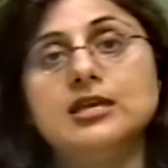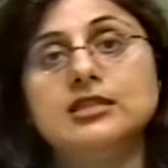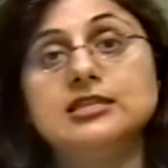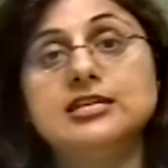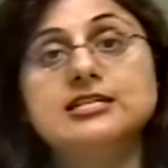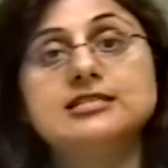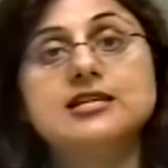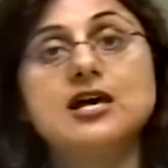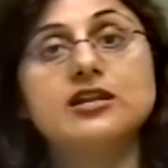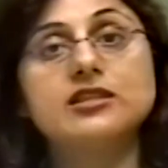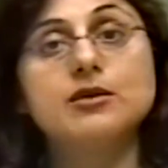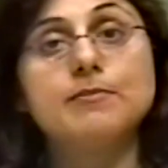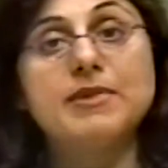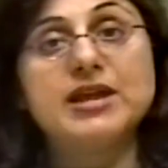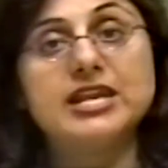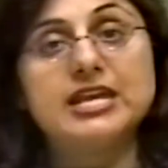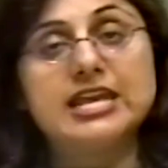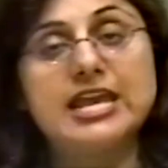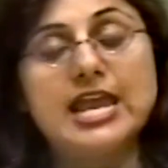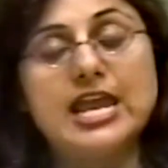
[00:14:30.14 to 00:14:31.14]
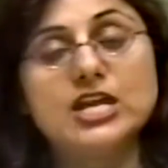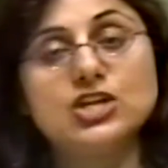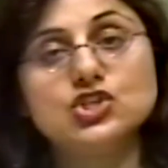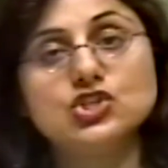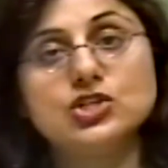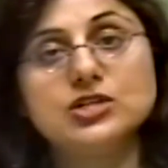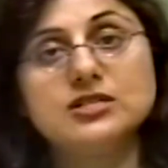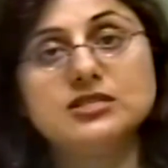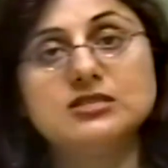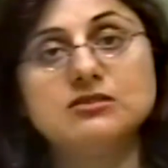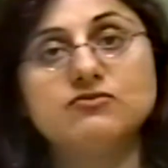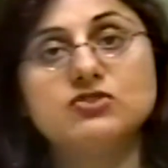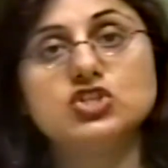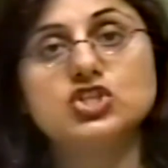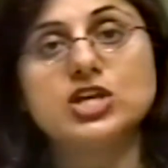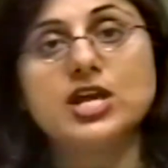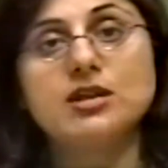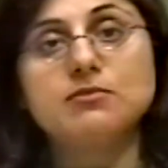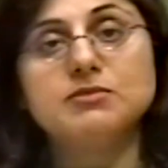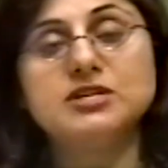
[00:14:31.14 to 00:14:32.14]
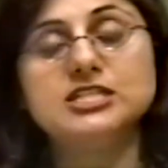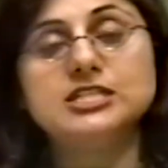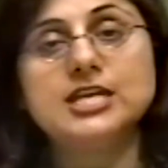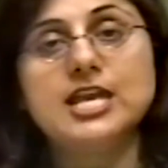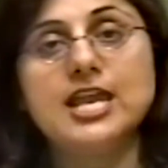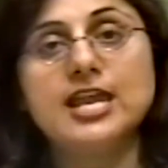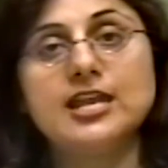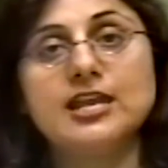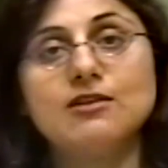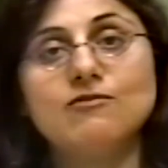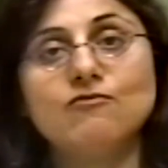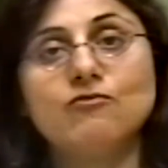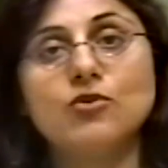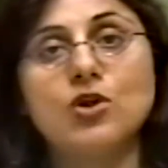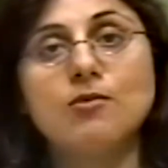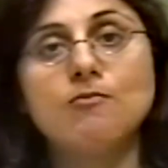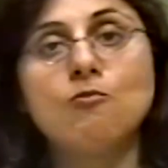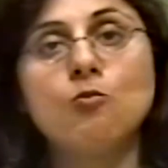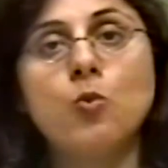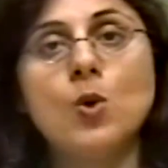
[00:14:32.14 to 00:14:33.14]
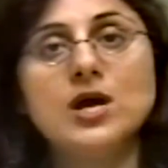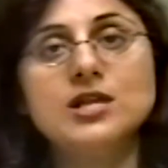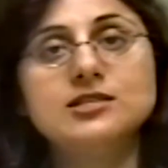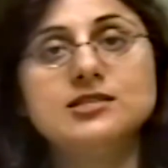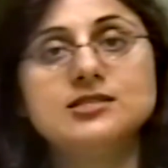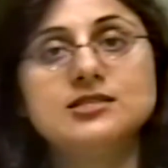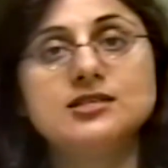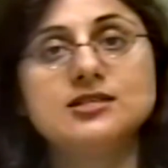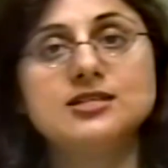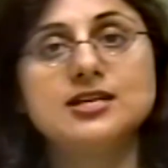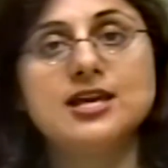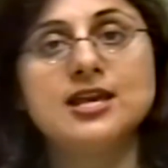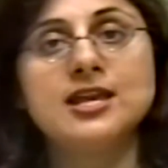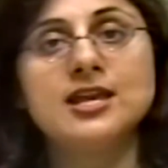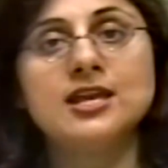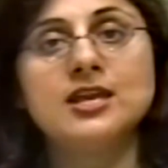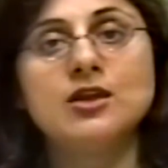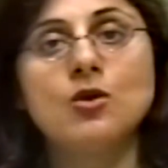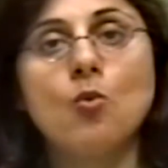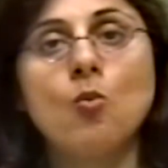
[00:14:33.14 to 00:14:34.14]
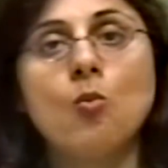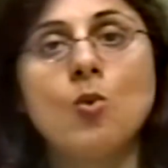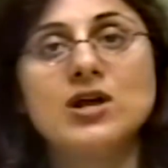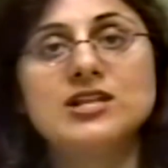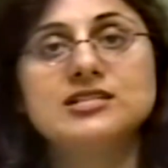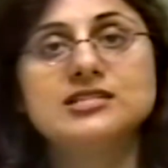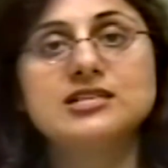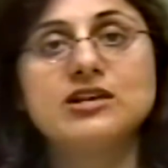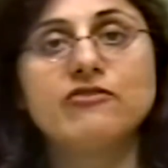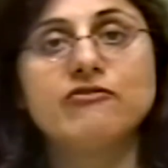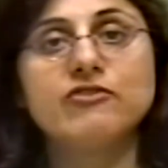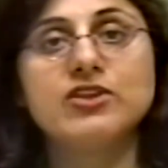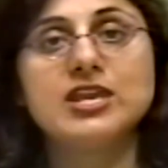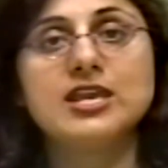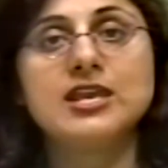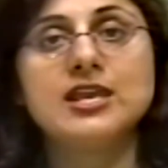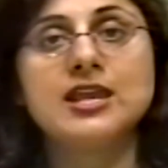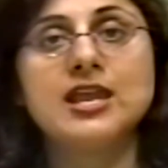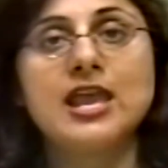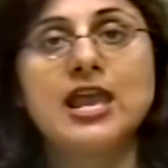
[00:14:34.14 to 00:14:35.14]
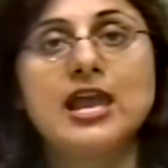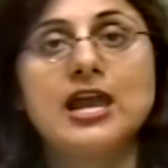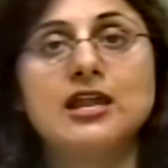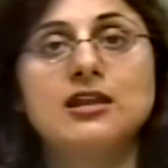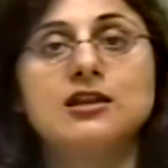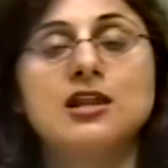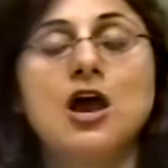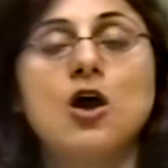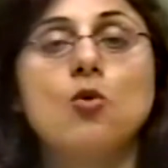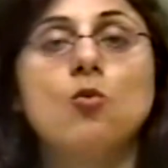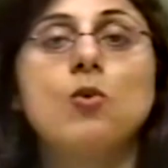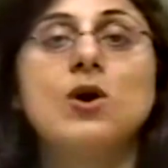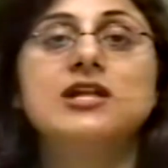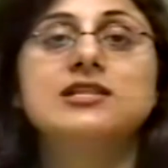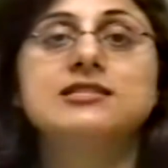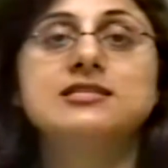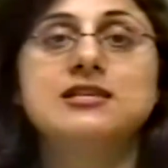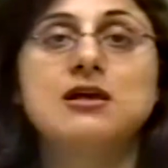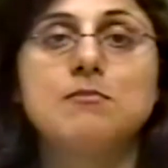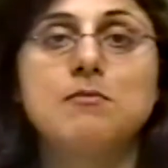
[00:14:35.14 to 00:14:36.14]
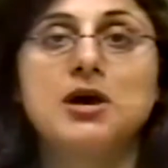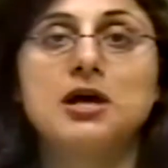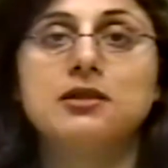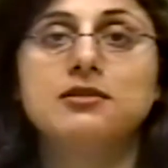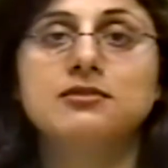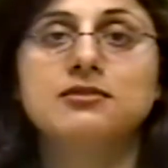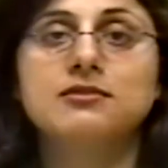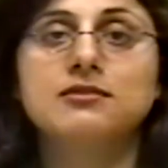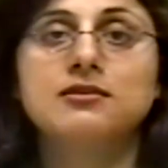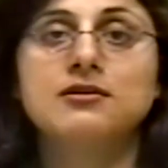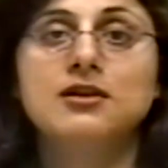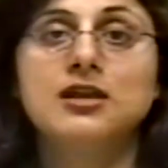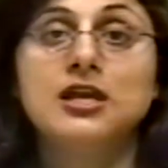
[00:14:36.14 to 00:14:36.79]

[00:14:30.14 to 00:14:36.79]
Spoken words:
These are the medications which can be taken from once a day, once a week, and now once a month.